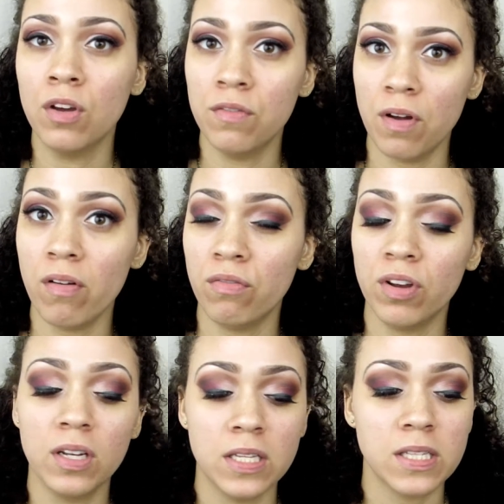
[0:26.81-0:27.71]
very
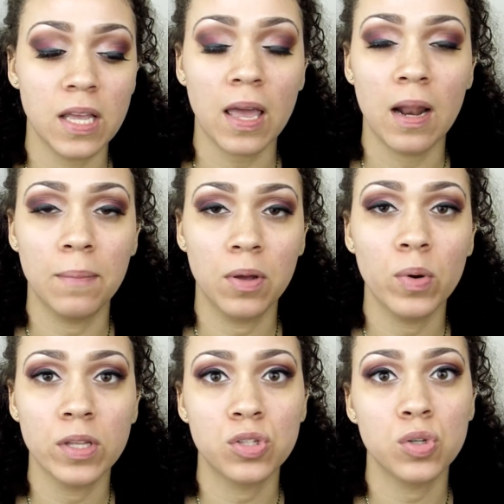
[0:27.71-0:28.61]
realistic, and I'm
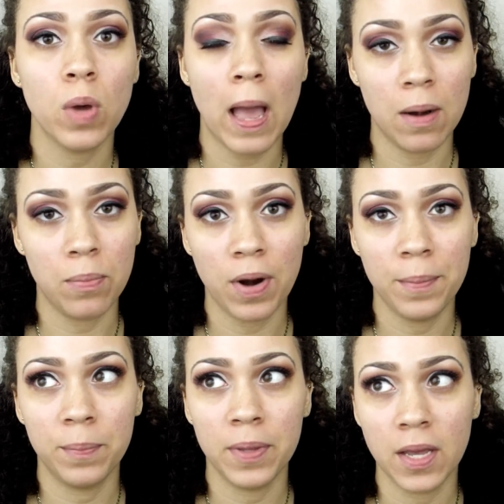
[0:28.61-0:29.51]
going to add a
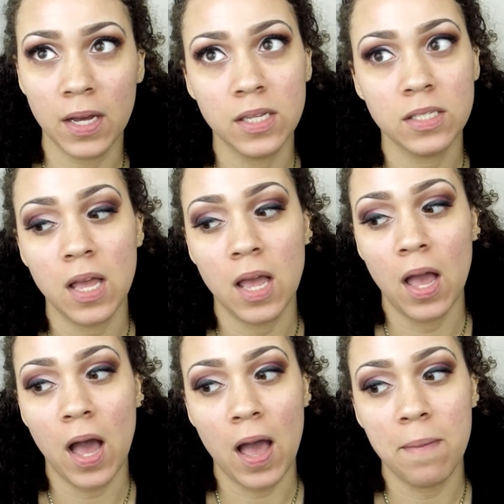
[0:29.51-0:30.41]
primer because
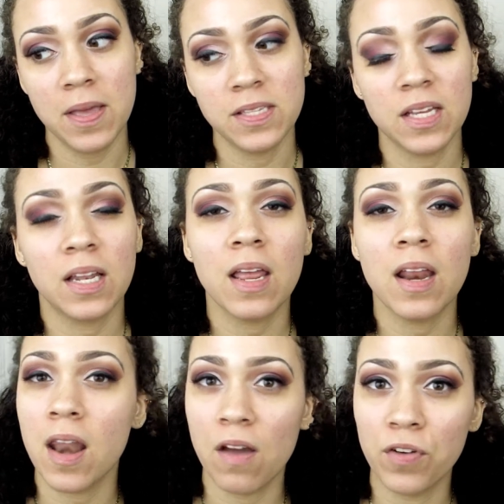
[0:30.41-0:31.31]
I basically
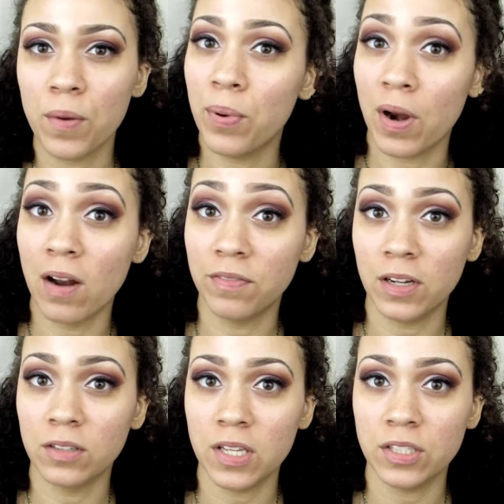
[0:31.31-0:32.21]
never put on
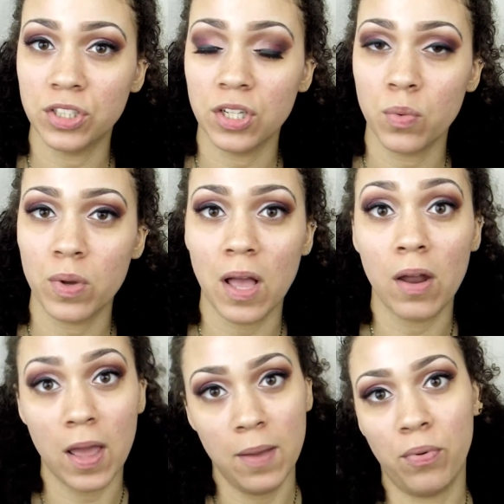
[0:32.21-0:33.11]
foundation
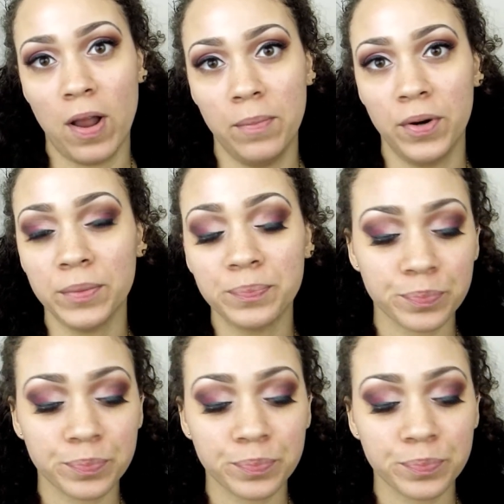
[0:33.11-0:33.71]
without a primer.